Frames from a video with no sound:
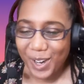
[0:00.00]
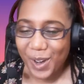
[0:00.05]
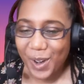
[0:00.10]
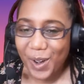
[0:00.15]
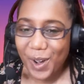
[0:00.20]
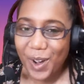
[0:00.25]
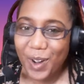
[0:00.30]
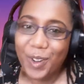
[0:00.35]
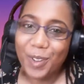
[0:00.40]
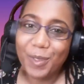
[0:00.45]

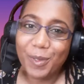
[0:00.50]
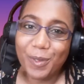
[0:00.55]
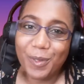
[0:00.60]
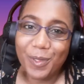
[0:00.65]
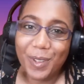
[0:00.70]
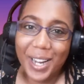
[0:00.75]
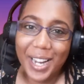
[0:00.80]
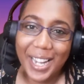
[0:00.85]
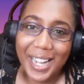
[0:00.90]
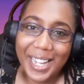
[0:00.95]
All
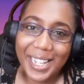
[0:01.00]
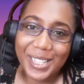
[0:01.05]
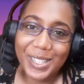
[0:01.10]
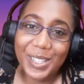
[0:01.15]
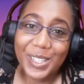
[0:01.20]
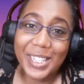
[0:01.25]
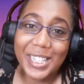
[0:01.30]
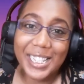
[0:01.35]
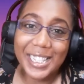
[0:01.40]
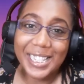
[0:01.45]
right,
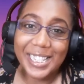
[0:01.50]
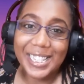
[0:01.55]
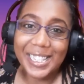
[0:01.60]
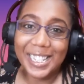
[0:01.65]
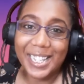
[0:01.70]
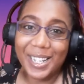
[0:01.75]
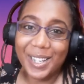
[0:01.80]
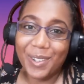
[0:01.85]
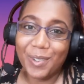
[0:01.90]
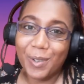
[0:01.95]
so
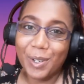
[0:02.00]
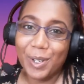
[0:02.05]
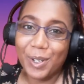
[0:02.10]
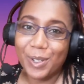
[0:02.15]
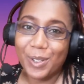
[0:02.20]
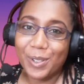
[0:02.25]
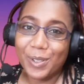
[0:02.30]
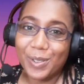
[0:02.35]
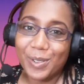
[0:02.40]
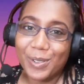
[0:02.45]
today we're
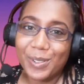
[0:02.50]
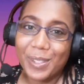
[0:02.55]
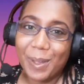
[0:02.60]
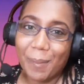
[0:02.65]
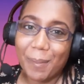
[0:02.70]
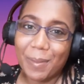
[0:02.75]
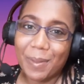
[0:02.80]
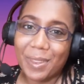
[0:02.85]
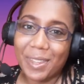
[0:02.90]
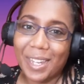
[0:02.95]
going to do
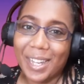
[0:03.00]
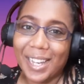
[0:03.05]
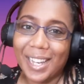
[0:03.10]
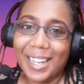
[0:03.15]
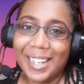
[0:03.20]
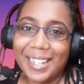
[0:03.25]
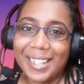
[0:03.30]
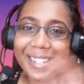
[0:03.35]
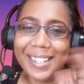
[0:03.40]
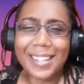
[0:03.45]
something
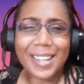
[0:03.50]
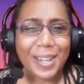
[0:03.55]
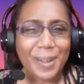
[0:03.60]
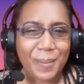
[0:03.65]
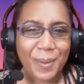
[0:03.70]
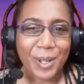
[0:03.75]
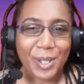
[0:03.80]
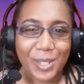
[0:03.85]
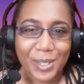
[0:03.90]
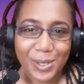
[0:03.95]
not
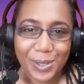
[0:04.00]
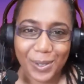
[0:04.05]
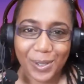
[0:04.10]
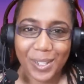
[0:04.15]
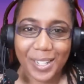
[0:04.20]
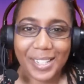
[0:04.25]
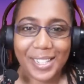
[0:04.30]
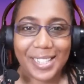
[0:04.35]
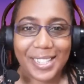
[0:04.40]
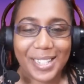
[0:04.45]
about the
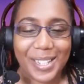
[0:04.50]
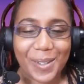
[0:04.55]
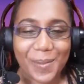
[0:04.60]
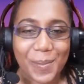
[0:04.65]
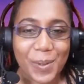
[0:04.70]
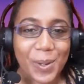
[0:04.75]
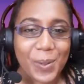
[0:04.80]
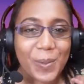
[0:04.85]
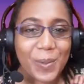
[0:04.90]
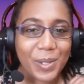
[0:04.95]
students today,
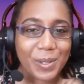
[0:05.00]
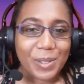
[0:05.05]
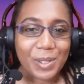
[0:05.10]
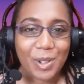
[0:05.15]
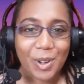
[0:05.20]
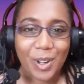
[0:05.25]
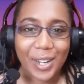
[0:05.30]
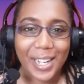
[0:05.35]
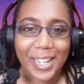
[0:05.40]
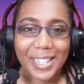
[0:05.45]
but we're
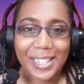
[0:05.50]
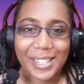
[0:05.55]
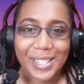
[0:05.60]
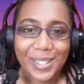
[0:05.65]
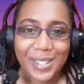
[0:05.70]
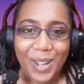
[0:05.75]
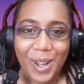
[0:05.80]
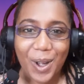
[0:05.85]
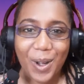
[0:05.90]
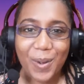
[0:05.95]
talking
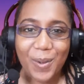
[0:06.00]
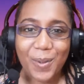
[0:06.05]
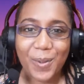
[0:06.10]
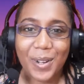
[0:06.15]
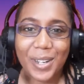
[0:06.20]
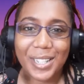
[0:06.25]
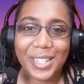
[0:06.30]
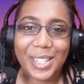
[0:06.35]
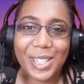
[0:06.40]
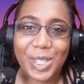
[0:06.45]
to
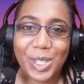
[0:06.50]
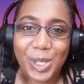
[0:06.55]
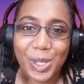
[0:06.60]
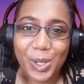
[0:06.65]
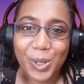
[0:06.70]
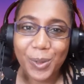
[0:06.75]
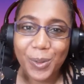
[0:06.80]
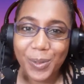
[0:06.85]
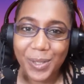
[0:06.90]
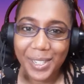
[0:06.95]
our
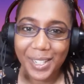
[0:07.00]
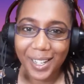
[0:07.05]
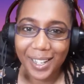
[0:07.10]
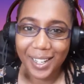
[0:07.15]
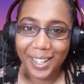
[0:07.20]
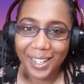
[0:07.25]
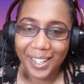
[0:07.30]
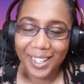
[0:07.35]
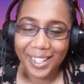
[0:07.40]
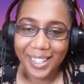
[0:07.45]

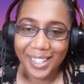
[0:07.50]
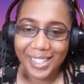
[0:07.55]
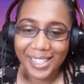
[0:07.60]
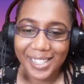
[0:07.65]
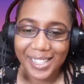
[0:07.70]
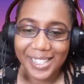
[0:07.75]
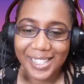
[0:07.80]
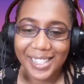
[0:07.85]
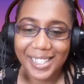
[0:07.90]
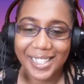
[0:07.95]

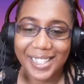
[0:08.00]
tutors.